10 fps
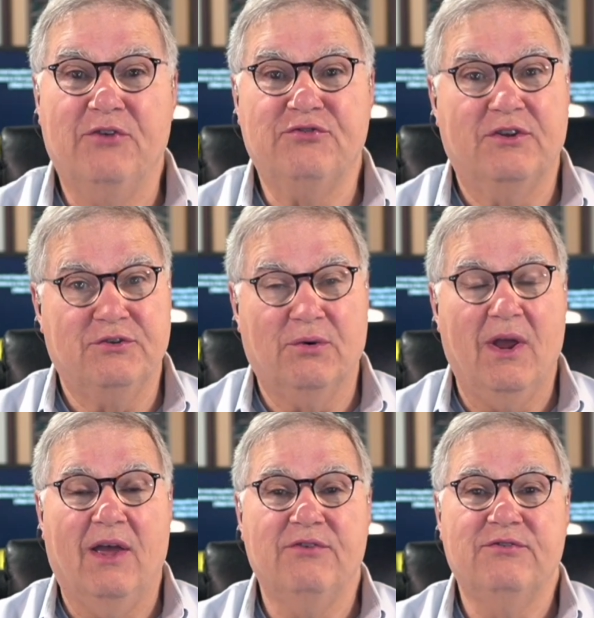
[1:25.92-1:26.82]
must
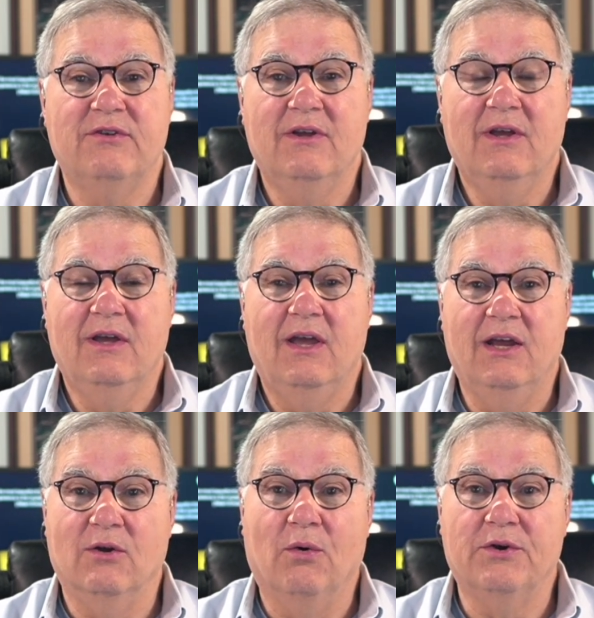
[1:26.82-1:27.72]
address
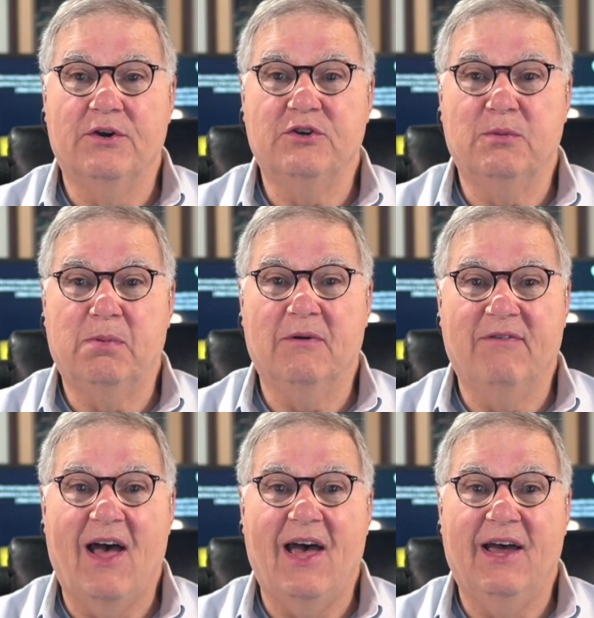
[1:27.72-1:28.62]
in order to
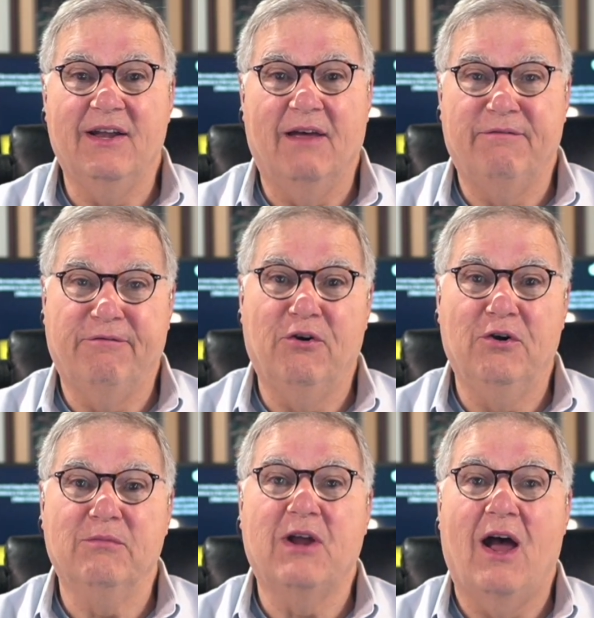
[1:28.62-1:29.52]
provide a
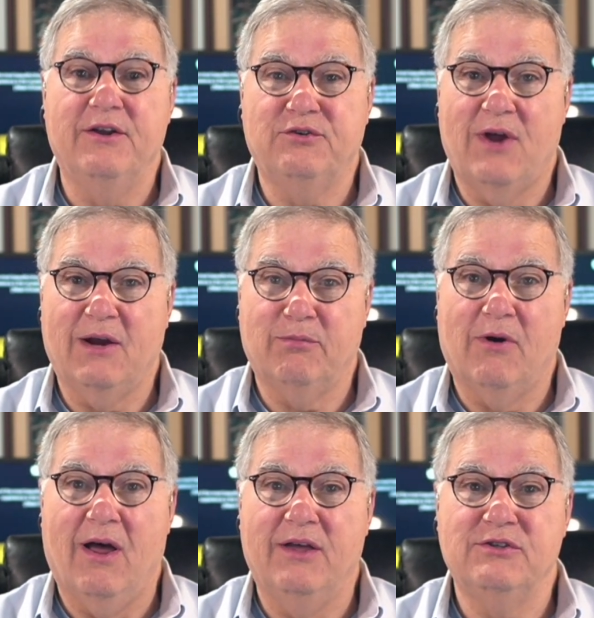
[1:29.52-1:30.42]
firm contract
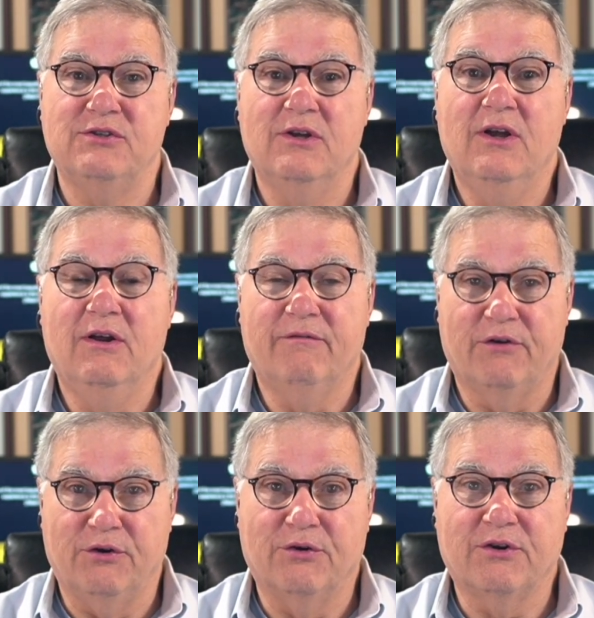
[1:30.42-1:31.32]
price
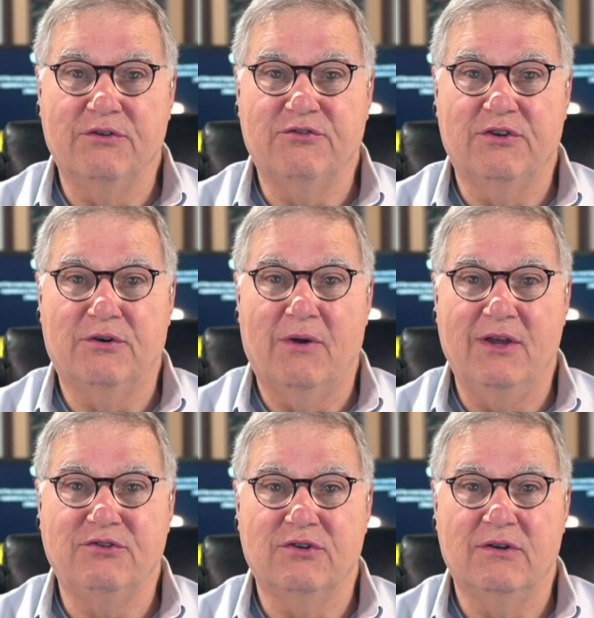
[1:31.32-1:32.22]
for your
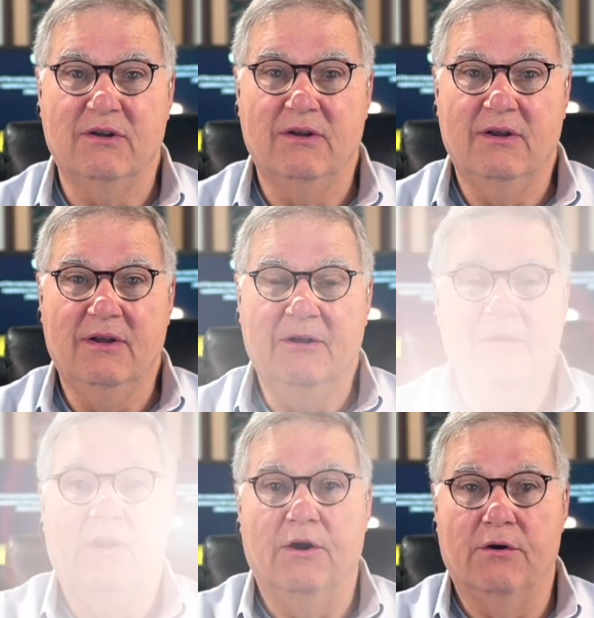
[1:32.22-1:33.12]
consideration.
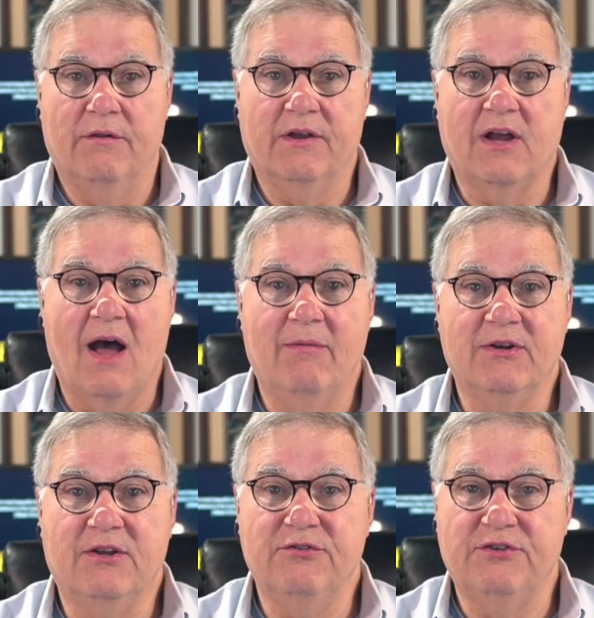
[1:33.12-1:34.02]
Here are the
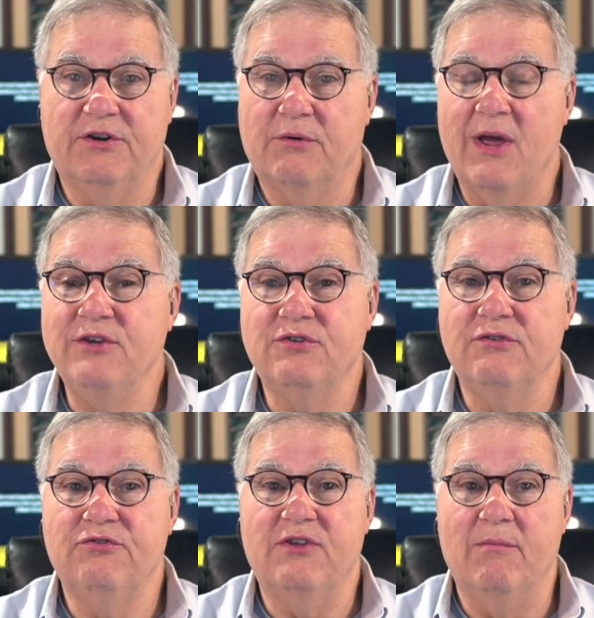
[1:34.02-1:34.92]
common
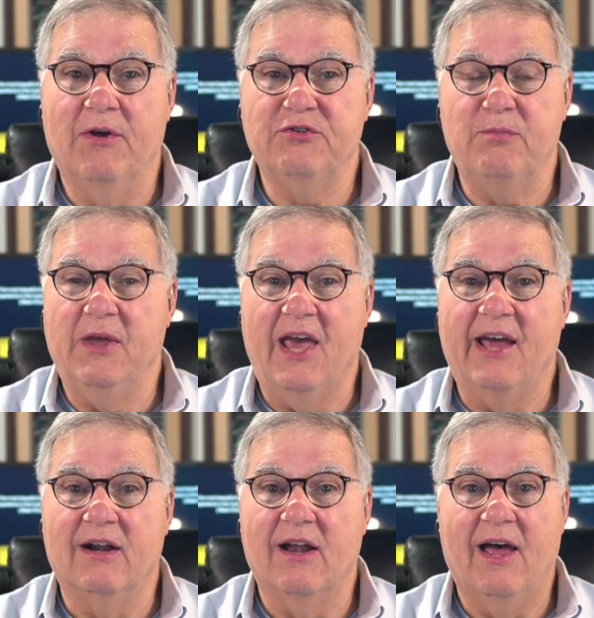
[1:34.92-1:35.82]
considerations that must be
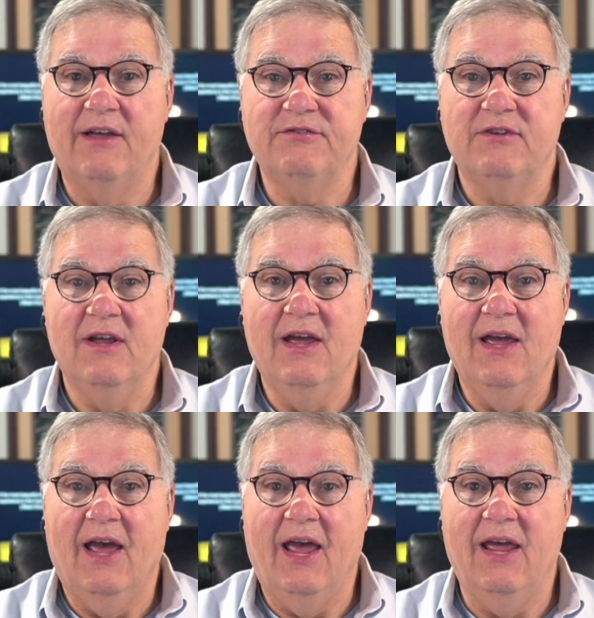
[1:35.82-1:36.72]
analyzed
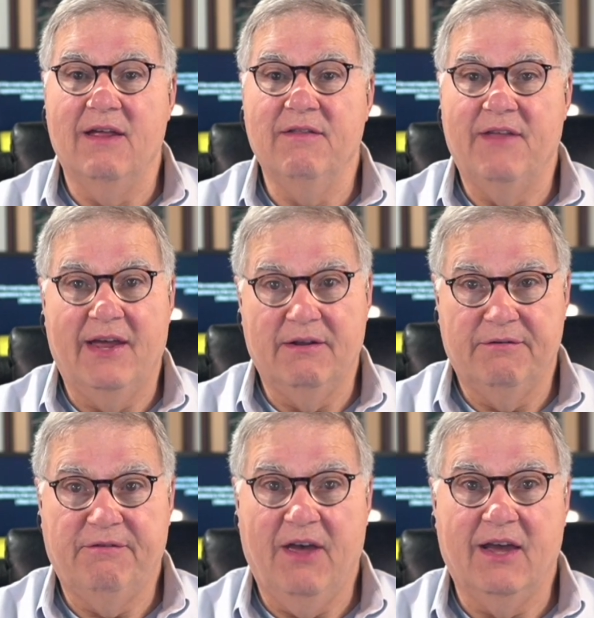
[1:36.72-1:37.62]
and that
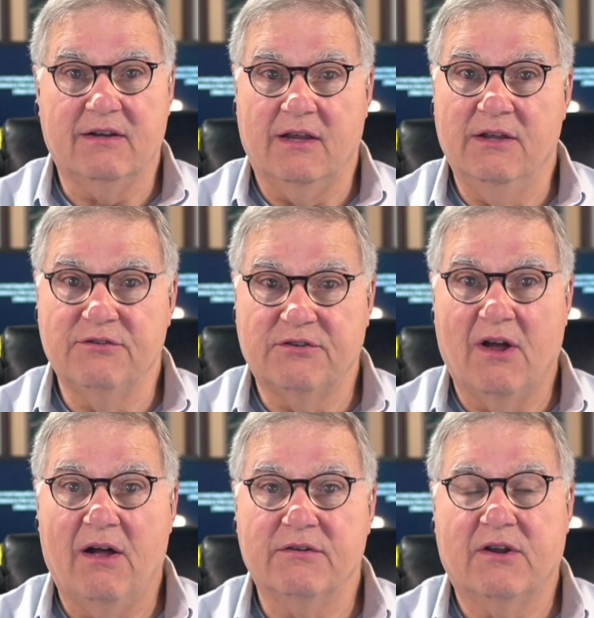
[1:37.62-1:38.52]
affect
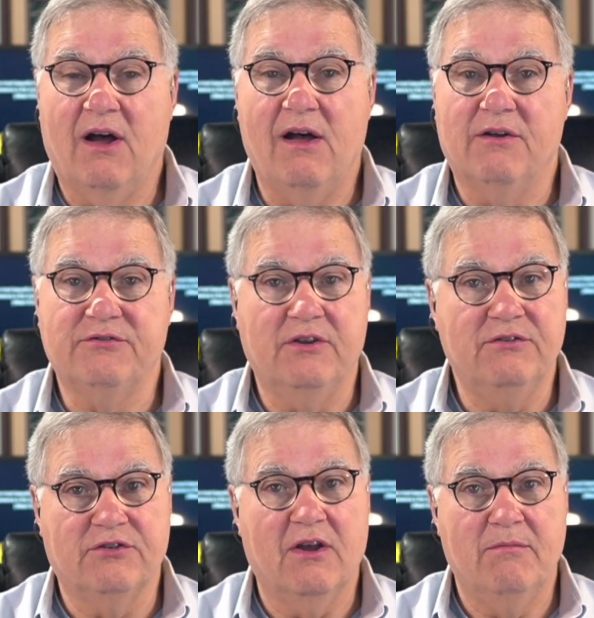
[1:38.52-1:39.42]
installed costs
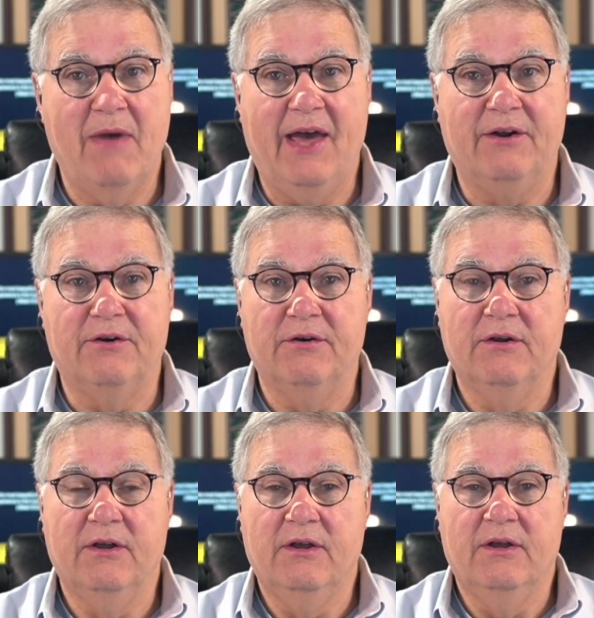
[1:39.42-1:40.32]
in some manner.